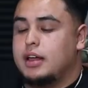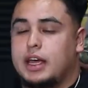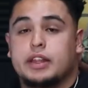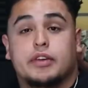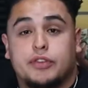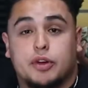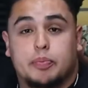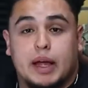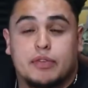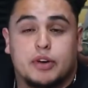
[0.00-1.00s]
and if you
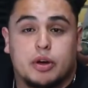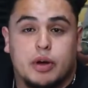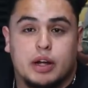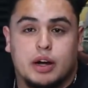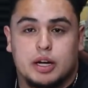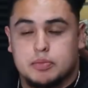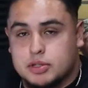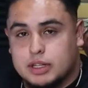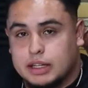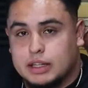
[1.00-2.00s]
apply for a credit card, you're
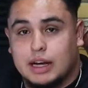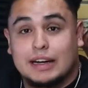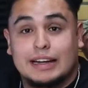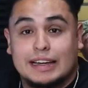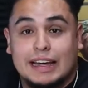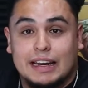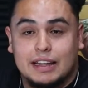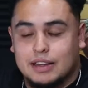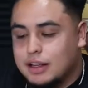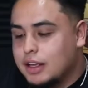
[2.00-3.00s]
most likely not going to get it.